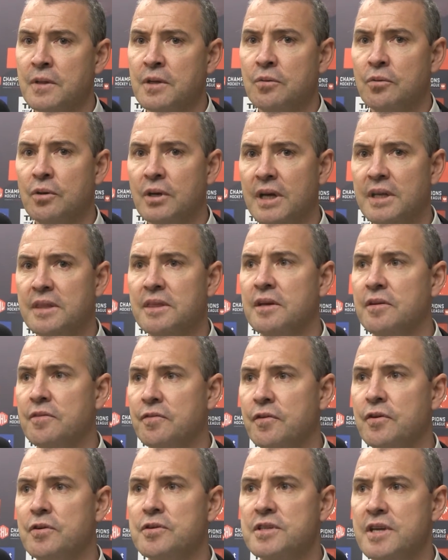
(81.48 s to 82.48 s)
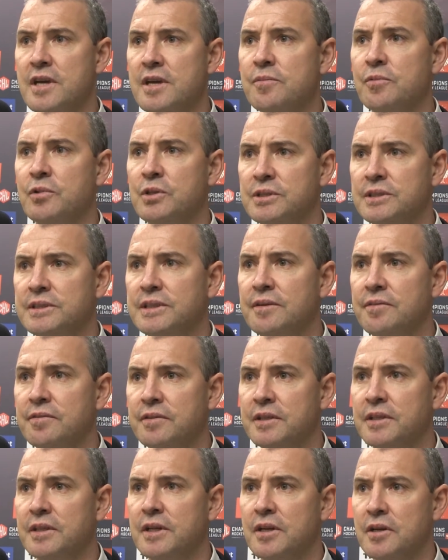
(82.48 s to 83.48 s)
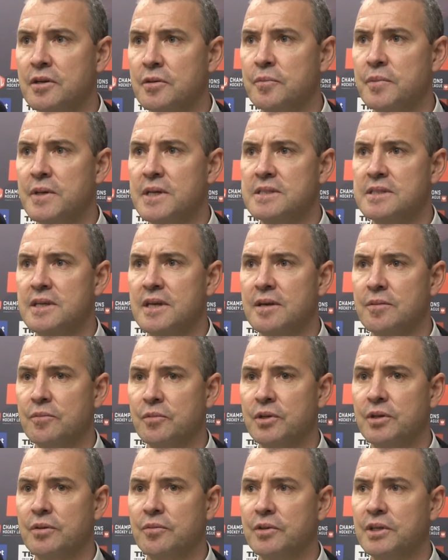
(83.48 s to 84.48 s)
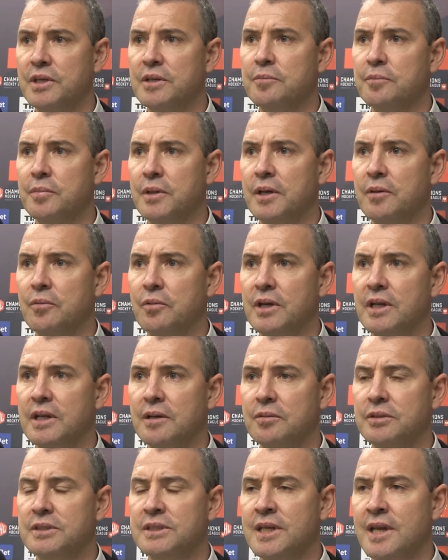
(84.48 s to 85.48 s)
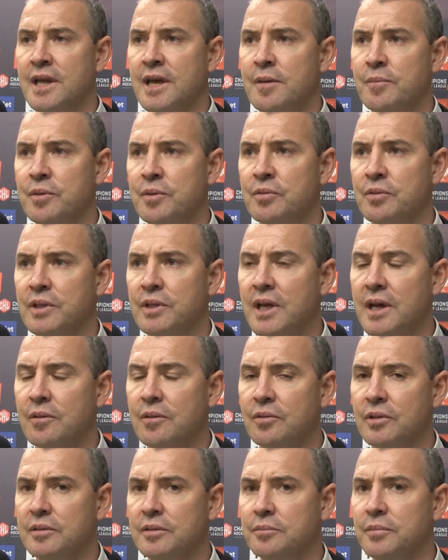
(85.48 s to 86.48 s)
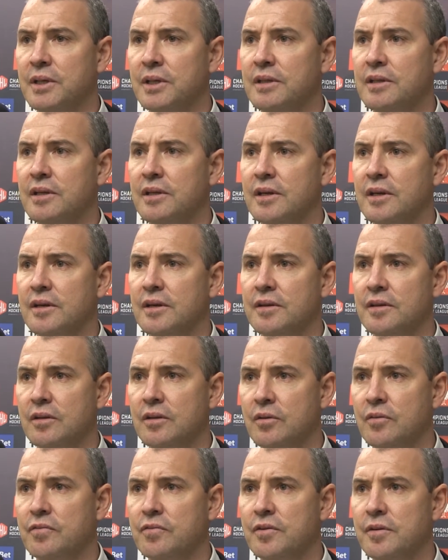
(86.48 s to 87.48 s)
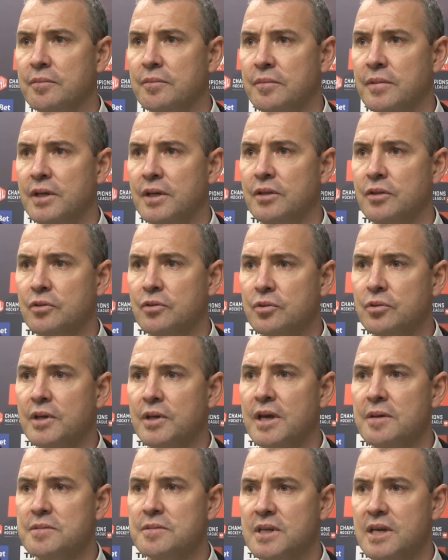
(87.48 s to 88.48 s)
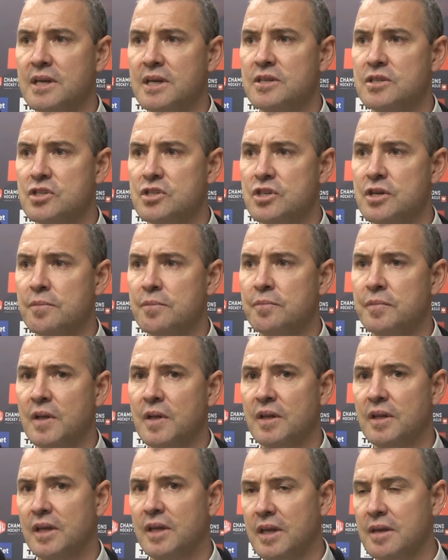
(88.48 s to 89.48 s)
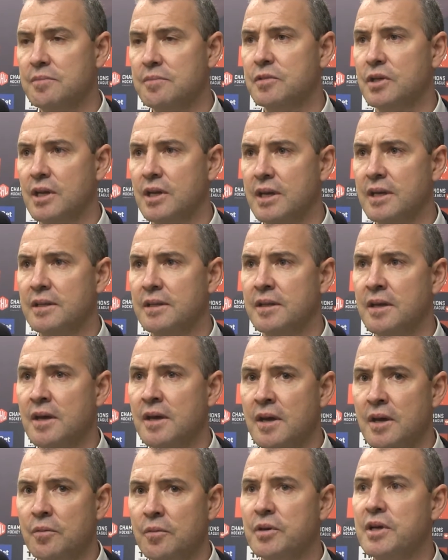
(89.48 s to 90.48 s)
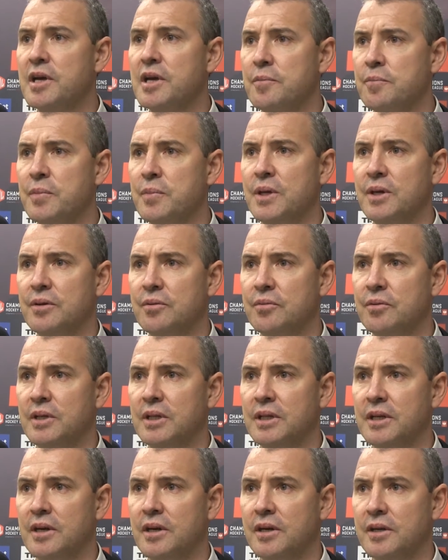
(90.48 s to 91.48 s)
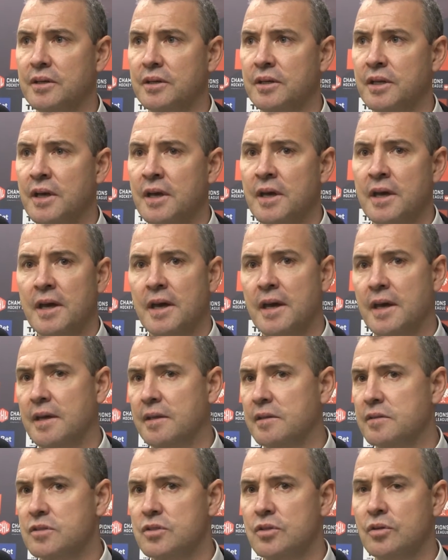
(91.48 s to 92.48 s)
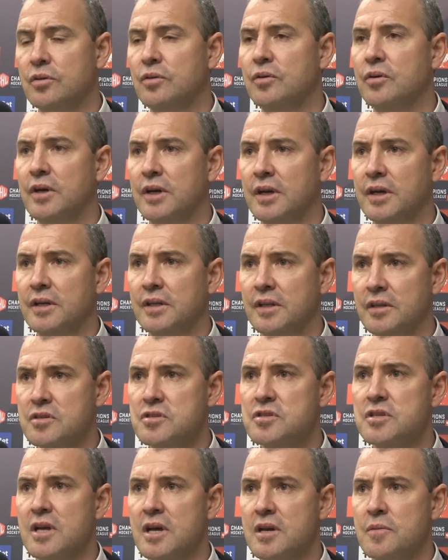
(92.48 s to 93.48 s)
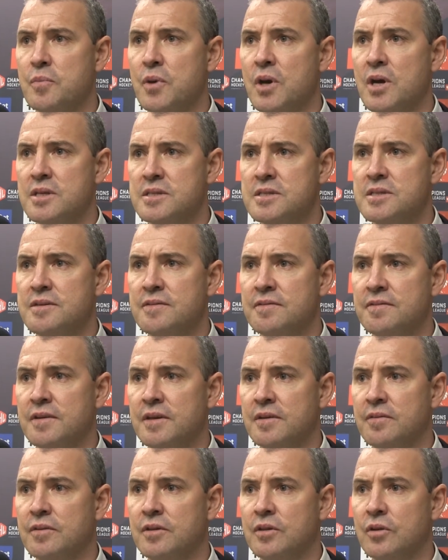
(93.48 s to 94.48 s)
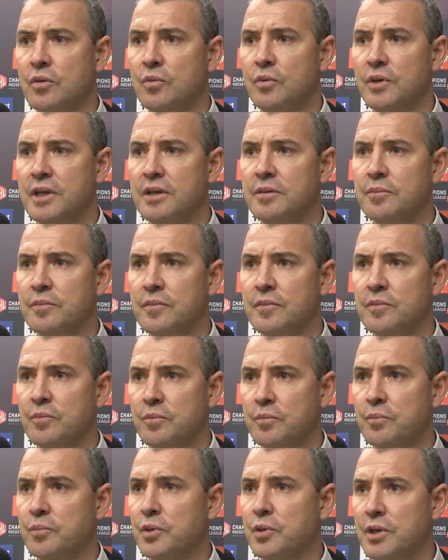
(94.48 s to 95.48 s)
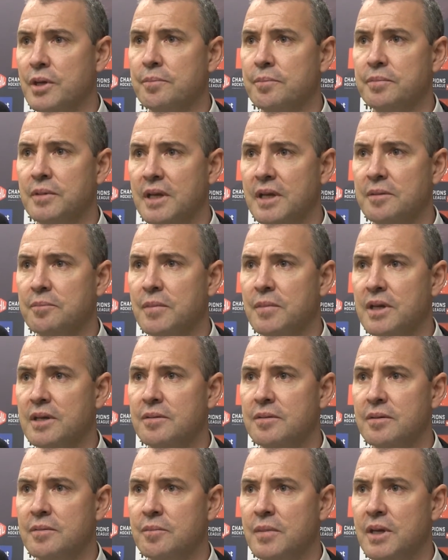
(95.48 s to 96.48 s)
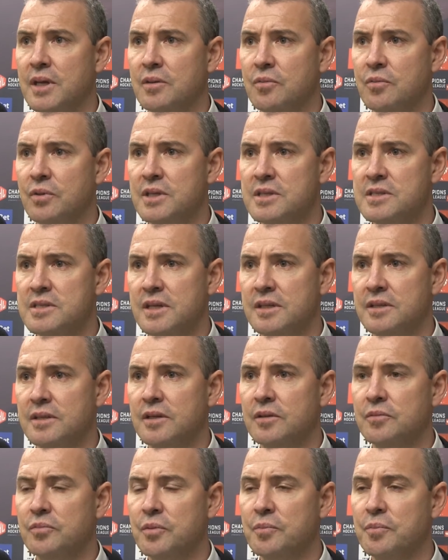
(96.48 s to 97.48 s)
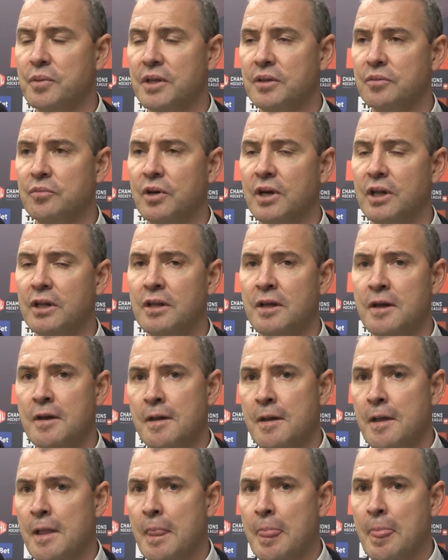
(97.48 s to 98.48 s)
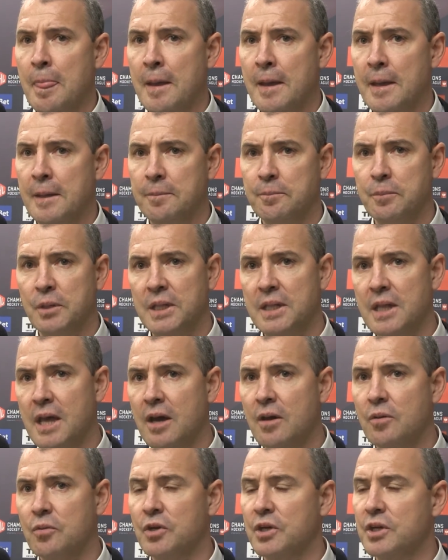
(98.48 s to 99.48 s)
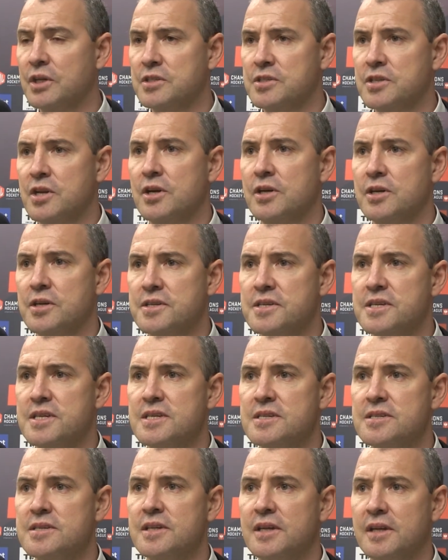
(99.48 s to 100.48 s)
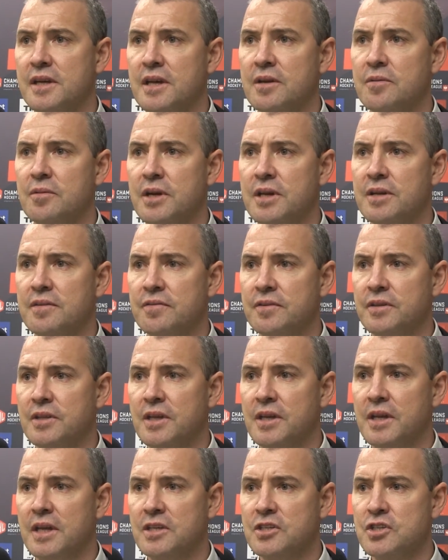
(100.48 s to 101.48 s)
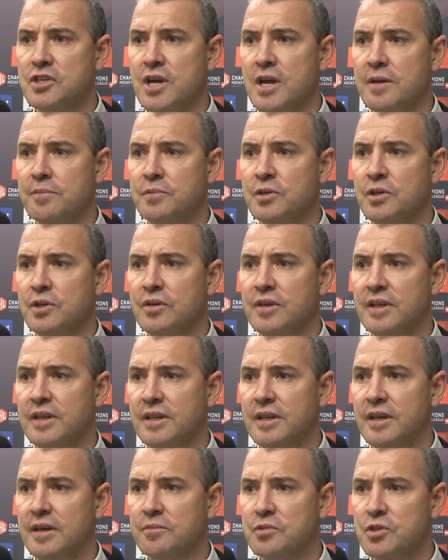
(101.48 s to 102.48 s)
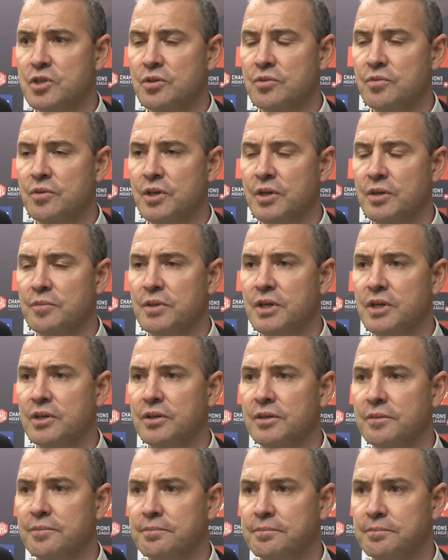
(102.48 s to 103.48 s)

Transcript: Well, I think first game was definitely not our best game. We didn't play well. I wasn't happy with that one. But you know, from the two games against Chip and the game tonight, we competed really hard. And so there's a lot of positive, even though we didn't put up like many wins. I thought we played well. But now we're going to start our season and get ready for the next chapter, and I'm sure we're going to be good.